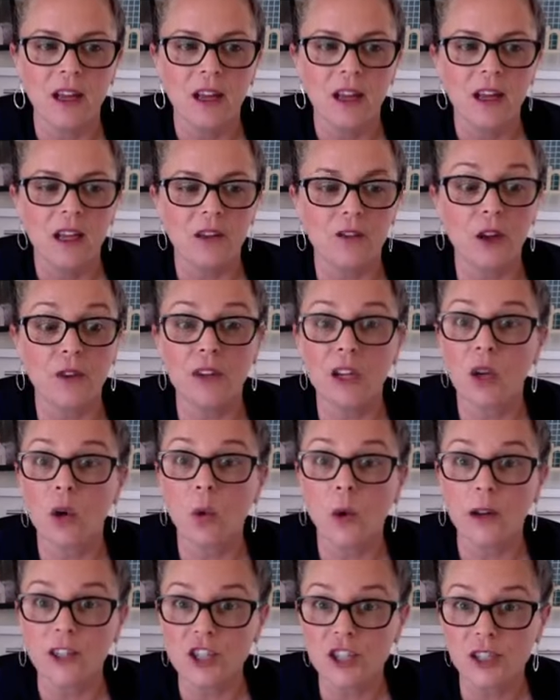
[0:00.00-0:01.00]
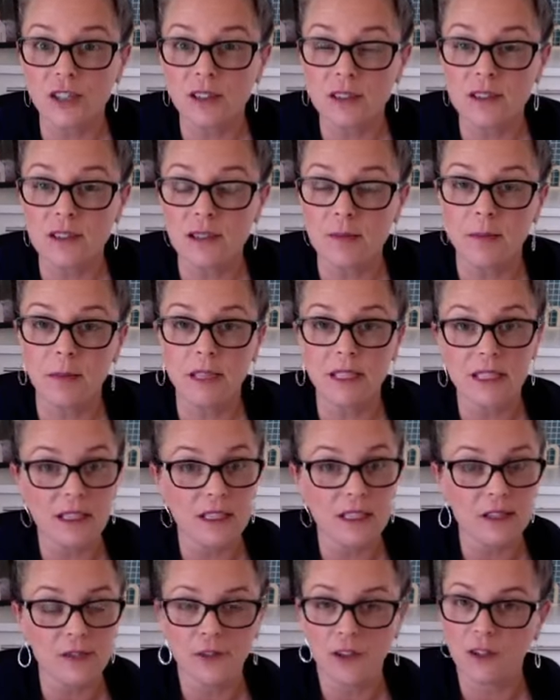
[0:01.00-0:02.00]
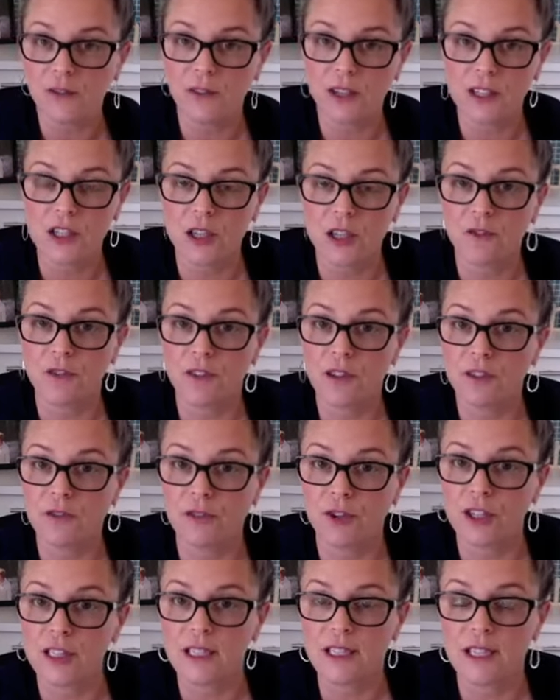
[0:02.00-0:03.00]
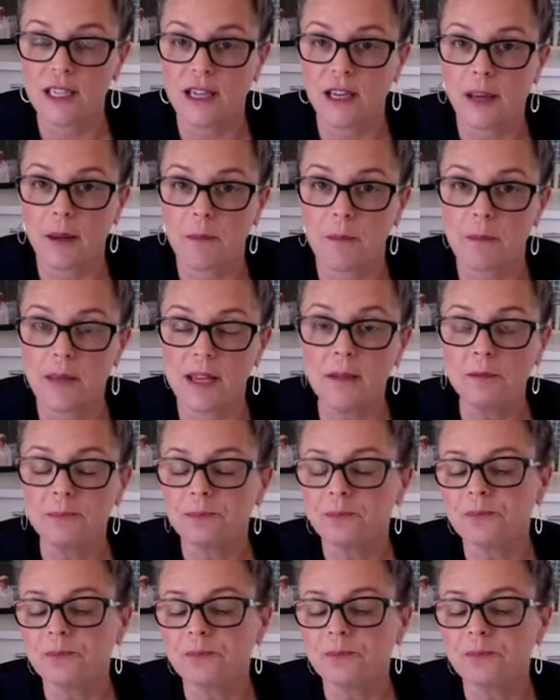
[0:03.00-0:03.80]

If you have any questions, please feel free to, feel free to DM me.